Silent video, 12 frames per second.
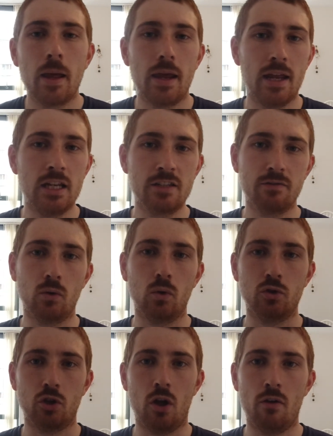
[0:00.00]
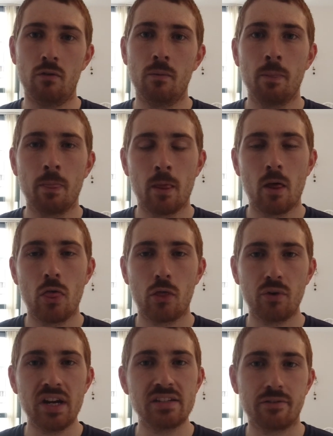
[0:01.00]
intervals of
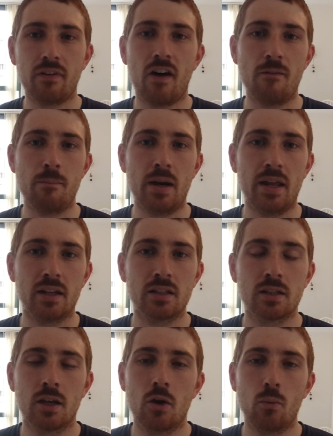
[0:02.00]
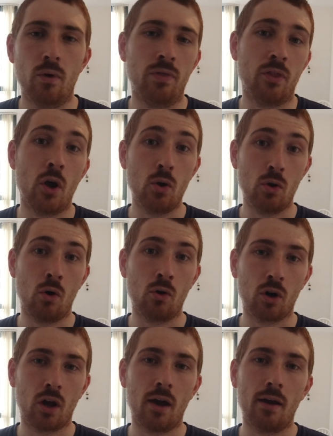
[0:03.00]
3 to 5 minutes with no
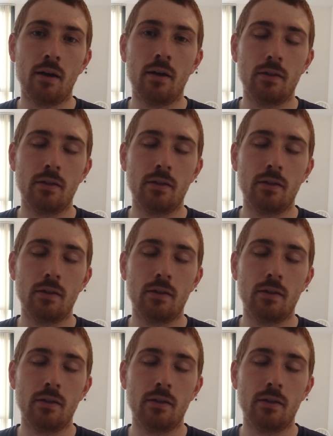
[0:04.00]
longer